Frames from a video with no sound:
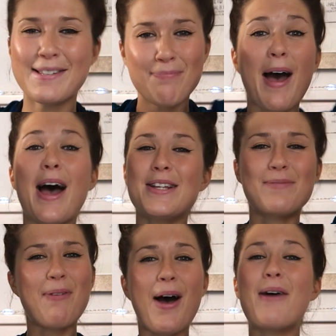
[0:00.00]

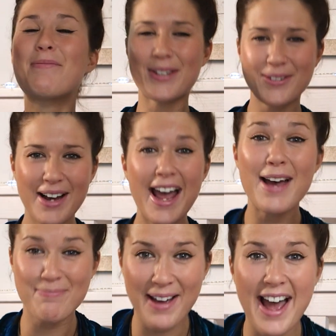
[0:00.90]
SpongeBob
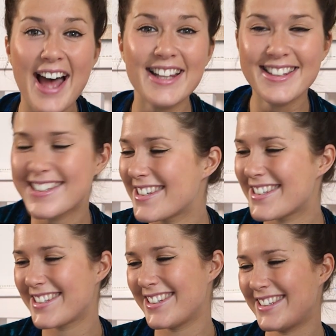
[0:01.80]

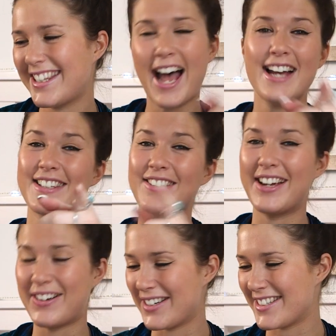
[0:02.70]
SquarePants! That is a
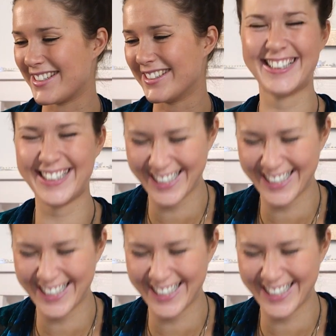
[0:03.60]
great question.